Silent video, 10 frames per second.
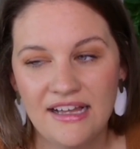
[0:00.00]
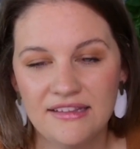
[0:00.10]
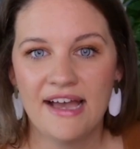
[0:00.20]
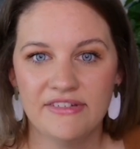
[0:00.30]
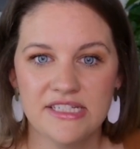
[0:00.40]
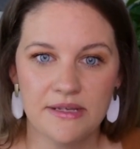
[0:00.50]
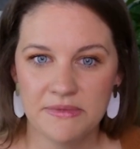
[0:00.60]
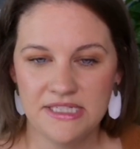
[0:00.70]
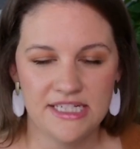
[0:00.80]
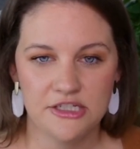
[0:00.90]
having
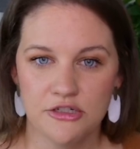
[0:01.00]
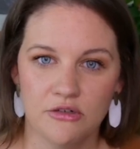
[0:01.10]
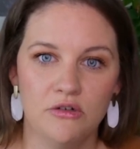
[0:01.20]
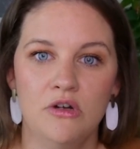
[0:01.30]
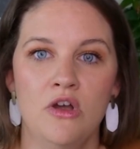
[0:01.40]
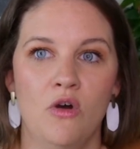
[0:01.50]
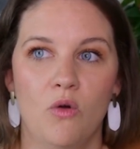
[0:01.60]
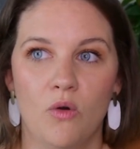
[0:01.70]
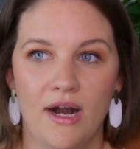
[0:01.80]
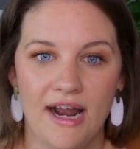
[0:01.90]
something digital
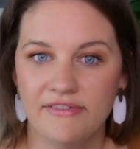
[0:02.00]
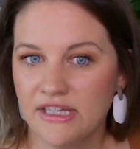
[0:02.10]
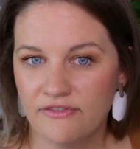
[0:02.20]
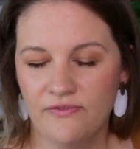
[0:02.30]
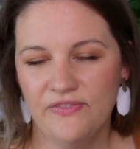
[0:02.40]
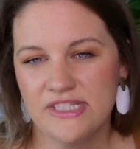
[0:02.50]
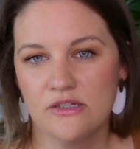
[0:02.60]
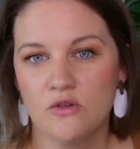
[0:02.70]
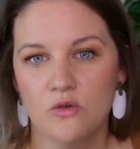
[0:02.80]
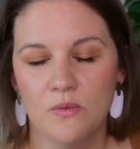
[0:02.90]
or having
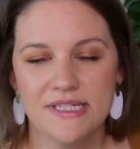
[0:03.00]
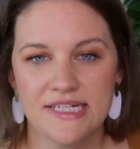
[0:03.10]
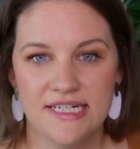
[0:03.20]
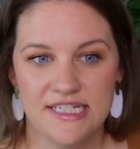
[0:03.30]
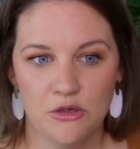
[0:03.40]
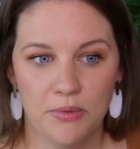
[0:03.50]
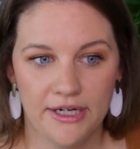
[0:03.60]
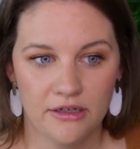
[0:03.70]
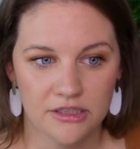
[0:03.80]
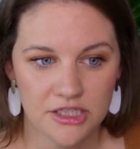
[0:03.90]
physical wasn't a deal
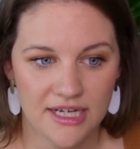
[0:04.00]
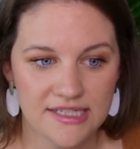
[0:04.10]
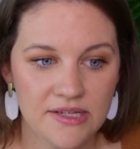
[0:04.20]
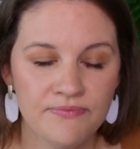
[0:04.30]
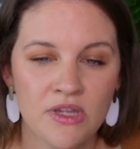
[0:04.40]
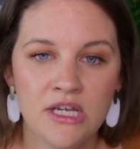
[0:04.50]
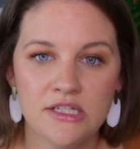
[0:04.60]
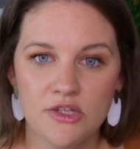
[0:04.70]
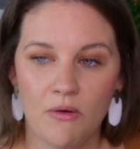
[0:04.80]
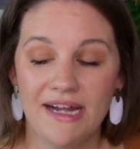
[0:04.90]
breaker to us.
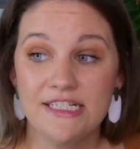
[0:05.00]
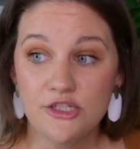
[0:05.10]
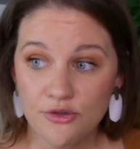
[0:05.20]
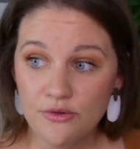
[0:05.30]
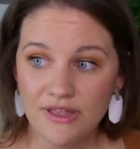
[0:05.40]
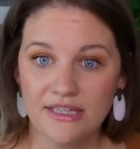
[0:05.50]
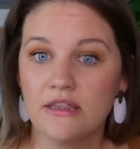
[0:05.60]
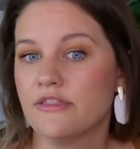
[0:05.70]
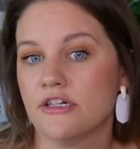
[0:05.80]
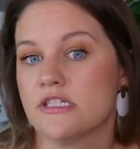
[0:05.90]
So I do think
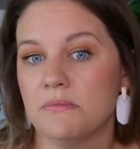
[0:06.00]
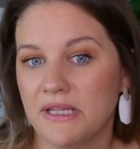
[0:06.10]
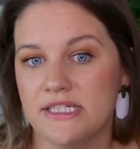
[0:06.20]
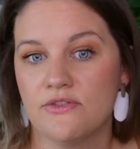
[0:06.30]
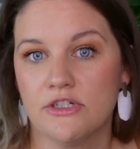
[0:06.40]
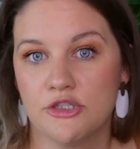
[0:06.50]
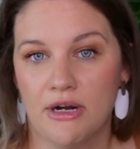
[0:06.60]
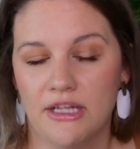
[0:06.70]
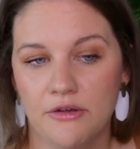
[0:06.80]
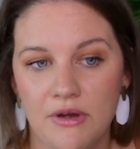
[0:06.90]
that there's a place for
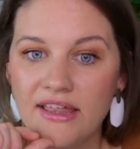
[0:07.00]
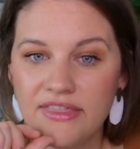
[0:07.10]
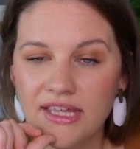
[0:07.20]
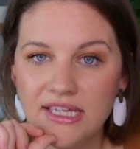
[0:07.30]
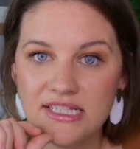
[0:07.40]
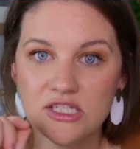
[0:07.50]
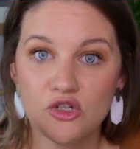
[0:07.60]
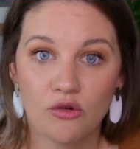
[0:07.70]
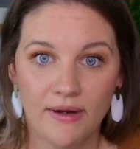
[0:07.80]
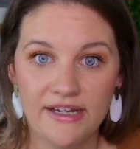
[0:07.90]
Trello. I think it's
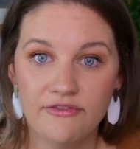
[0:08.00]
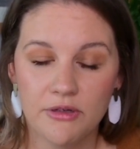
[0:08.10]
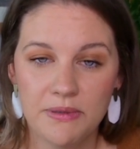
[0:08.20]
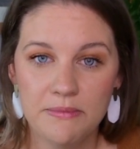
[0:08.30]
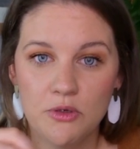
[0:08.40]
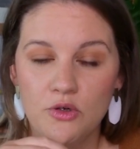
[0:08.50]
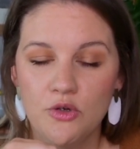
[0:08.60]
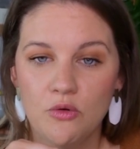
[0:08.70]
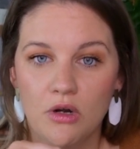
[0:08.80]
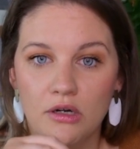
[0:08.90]
great for people
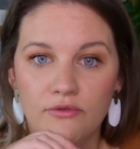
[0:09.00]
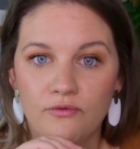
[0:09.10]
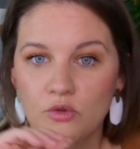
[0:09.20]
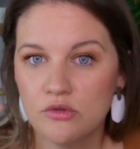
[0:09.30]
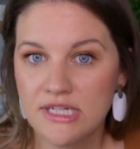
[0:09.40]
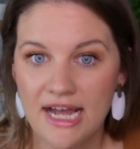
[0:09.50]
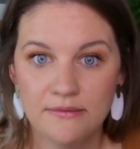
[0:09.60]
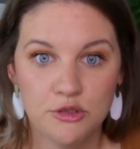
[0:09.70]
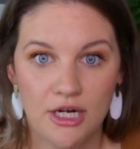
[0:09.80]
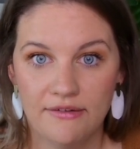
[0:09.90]
who are
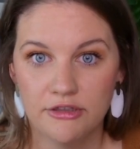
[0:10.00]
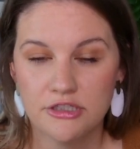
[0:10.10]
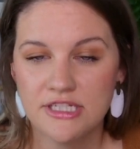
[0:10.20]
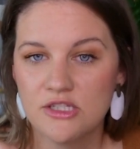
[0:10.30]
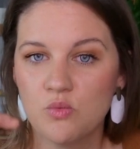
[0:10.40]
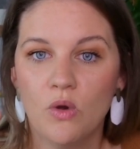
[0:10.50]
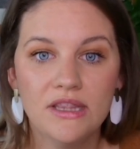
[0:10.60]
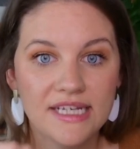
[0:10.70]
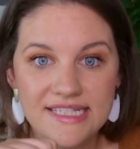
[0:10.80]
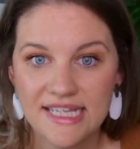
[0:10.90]
full-time travelers. It's
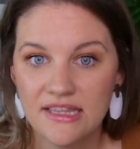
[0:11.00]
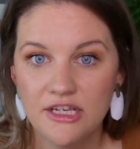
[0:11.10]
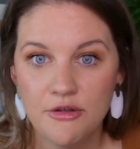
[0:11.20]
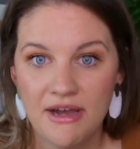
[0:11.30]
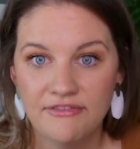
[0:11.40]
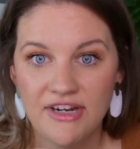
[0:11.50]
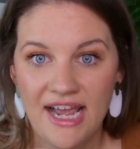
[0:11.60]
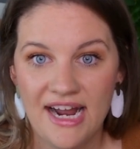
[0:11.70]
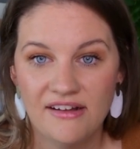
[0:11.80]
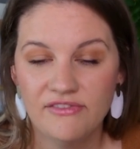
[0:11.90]
one less thing that you have to
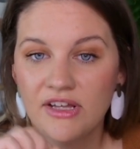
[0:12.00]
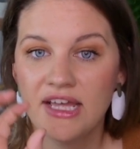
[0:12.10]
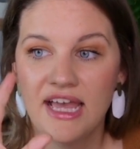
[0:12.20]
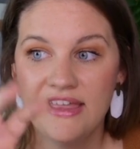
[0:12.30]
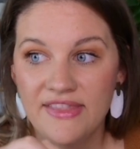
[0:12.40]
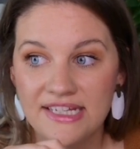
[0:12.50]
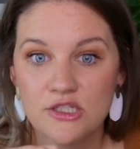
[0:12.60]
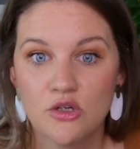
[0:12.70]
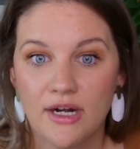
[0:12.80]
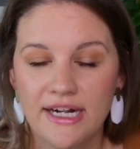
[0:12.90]
have, and
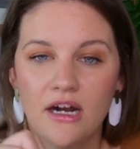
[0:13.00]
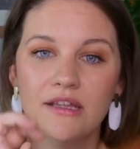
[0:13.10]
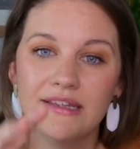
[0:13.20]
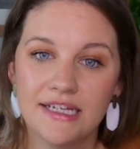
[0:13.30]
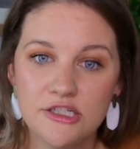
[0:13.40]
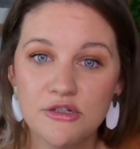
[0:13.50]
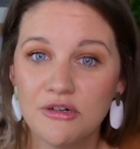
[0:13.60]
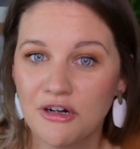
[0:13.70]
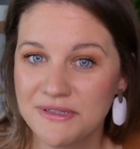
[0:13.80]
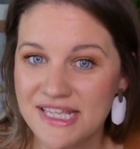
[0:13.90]
that's great unless you
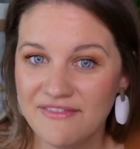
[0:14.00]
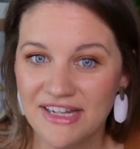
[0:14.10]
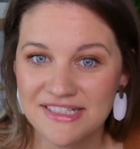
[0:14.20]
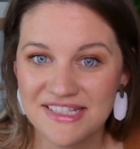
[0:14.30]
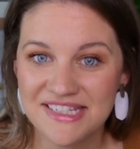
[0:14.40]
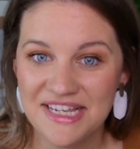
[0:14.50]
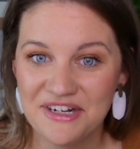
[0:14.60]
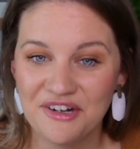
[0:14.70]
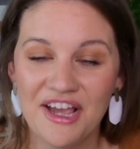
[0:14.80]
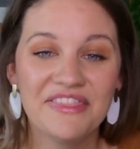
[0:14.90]
don't always have access to
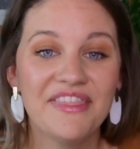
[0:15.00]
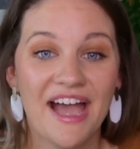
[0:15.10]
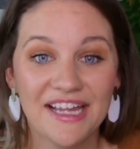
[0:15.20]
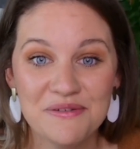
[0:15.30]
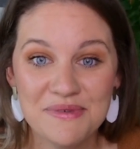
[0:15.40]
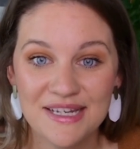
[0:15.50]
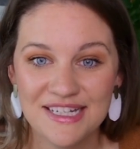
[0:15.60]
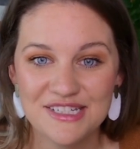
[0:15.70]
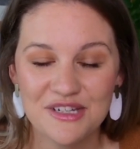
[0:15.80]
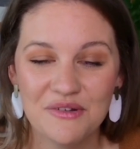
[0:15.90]
internet. That can be an
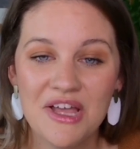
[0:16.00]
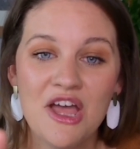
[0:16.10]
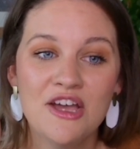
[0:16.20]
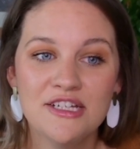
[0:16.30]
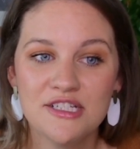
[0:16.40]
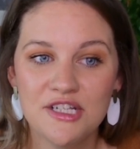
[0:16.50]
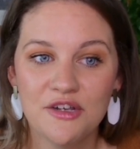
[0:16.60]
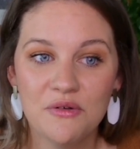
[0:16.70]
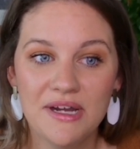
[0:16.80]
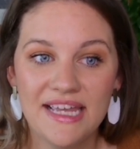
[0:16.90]
issue.
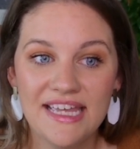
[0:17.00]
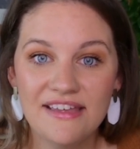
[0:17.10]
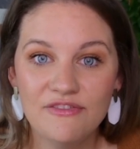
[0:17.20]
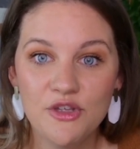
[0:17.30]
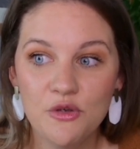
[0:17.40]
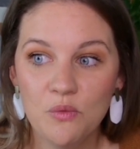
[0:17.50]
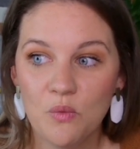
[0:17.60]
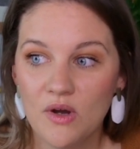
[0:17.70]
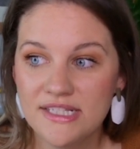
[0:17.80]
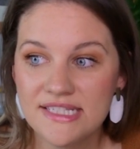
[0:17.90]
Two, if you
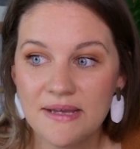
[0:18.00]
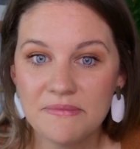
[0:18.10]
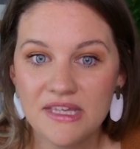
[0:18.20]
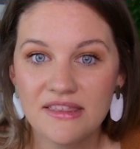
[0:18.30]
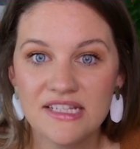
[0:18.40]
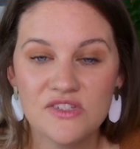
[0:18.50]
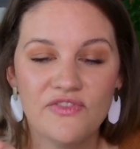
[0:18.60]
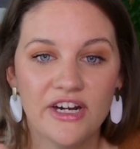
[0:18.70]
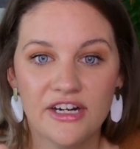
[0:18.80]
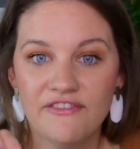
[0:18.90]
want something that's
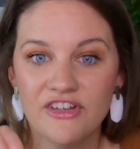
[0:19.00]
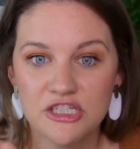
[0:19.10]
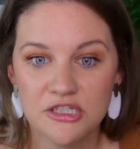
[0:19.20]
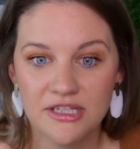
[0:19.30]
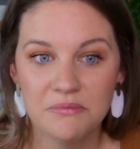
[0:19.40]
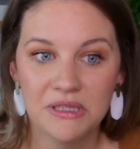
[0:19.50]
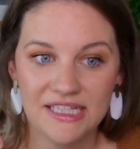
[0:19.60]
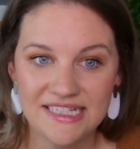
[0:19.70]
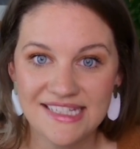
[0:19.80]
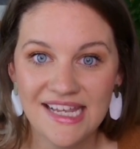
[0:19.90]
very visually
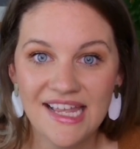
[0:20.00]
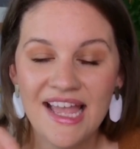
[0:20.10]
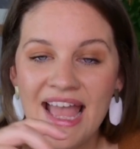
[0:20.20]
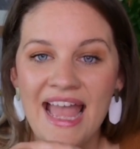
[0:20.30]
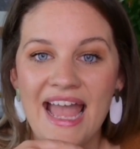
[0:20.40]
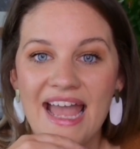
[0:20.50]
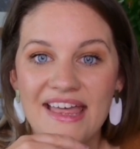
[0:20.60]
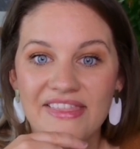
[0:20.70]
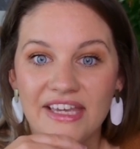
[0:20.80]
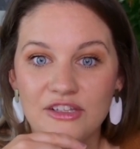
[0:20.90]
pleasing
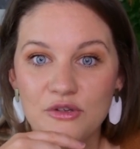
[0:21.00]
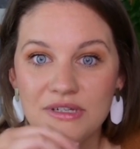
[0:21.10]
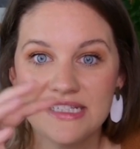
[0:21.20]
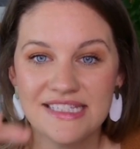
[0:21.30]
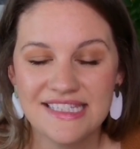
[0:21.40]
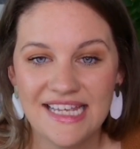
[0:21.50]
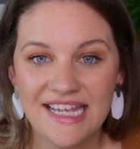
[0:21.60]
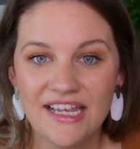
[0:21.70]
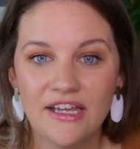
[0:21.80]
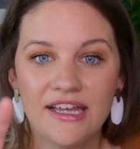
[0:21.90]
and that you can
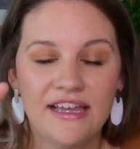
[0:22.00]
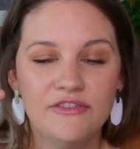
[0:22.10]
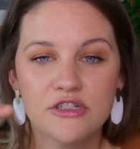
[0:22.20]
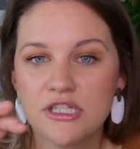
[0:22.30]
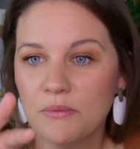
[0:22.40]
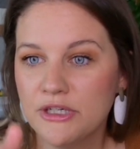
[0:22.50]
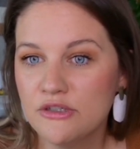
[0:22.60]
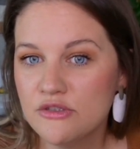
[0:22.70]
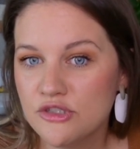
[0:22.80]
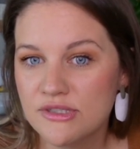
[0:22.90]
see, if you're someone
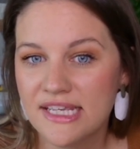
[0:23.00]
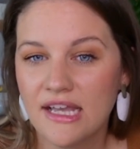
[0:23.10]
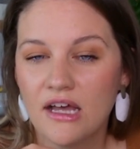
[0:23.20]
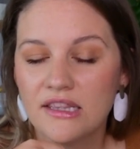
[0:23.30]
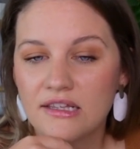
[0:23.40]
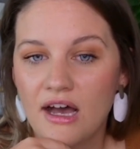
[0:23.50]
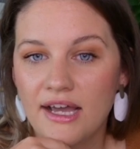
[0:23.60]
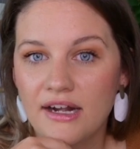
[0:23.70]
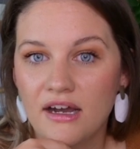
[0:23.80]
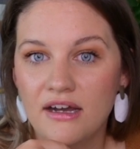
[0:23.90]
who's using a
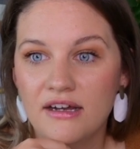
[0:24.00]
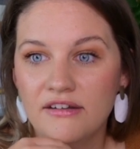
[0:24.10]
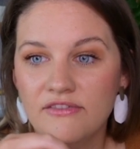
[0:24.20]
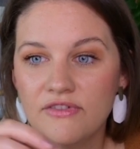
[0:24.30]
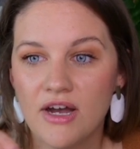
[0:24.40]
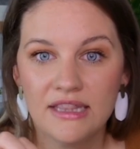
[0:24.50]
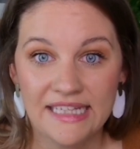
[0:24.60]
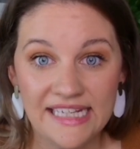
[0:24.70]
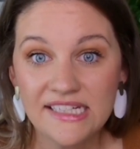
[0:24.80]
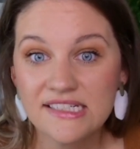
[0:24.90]
lot of
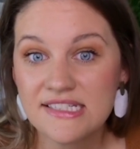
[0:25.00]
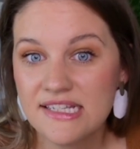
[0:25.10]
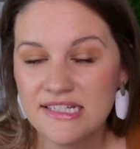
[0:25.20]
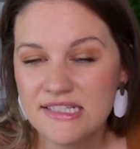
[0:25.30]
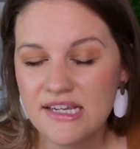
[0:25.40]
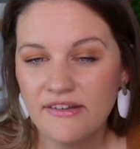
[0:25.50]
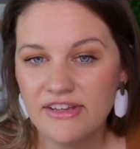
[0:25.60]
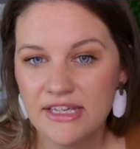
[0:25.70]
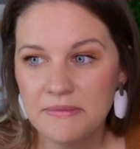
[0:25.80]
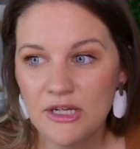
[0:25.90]
links and stuff,
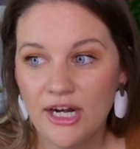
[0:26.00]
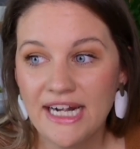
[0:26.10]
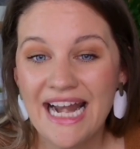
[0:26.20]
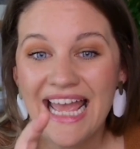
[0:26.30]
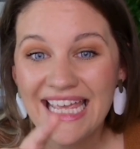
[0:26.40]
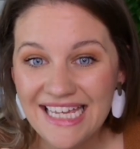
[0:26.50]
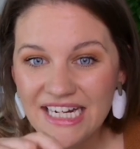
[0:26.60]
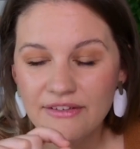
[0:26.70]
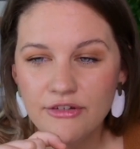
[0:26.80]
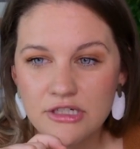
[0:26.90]
it can be great. And
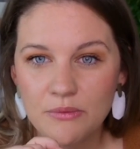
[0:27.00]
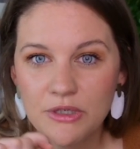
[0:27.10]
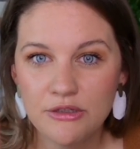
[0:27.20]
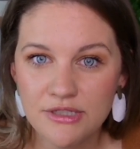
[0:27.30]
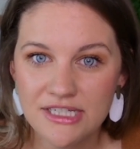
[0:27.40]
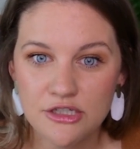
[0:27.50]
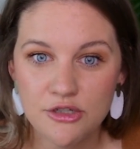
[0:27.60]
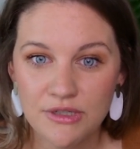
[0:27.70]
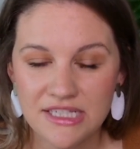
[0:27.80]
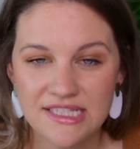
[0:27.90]
if you're someone who does
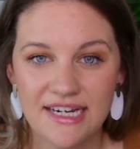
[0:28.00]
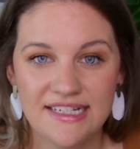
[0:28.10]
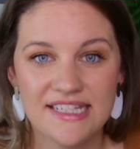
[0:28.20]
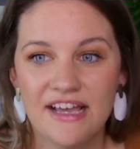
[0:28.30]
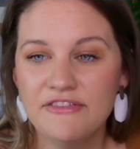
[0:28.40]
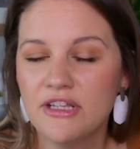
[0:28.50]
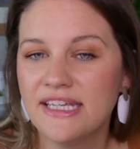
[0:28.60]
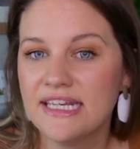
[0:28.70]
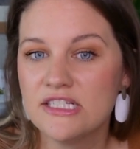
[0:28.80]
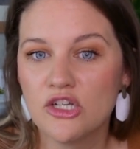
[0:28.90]
unit studies, I feel
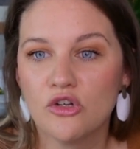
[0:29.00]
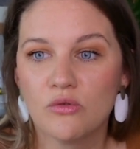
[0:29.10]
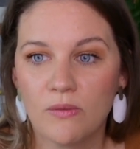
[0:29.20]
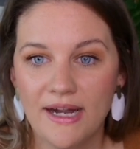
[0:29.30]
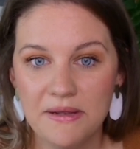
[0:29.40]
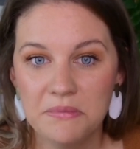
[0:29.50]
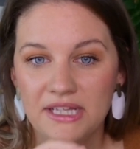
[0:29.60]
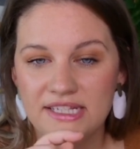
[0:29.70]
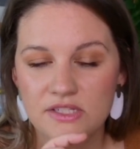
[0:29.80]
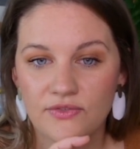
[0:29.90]
like it is a great
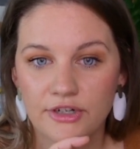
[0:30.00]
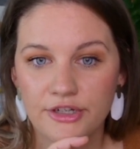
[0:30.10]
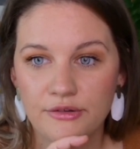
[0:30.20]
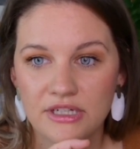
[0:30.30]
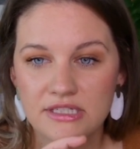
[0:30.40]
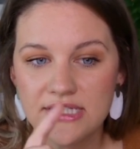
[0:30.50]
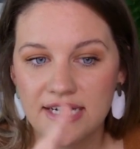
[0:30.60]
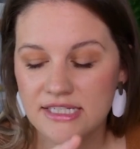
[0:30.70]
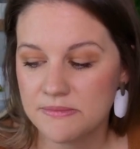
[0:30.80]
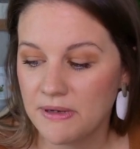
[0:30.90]
place for unit
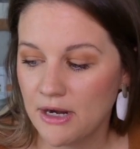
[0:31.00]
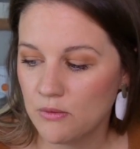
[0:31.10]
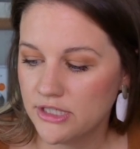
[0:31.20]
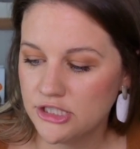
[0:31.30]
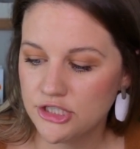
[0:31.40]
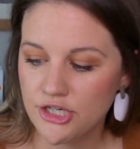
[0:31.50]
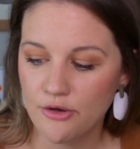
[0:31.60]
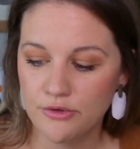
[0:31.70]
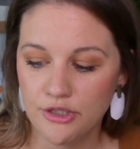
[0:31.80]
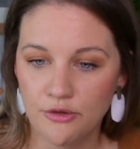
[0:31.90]
studies. But I want to
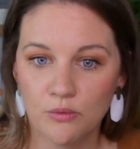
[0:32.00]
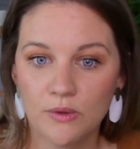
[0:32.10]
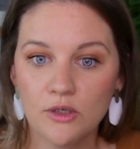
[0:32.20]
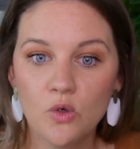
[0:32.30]
show you real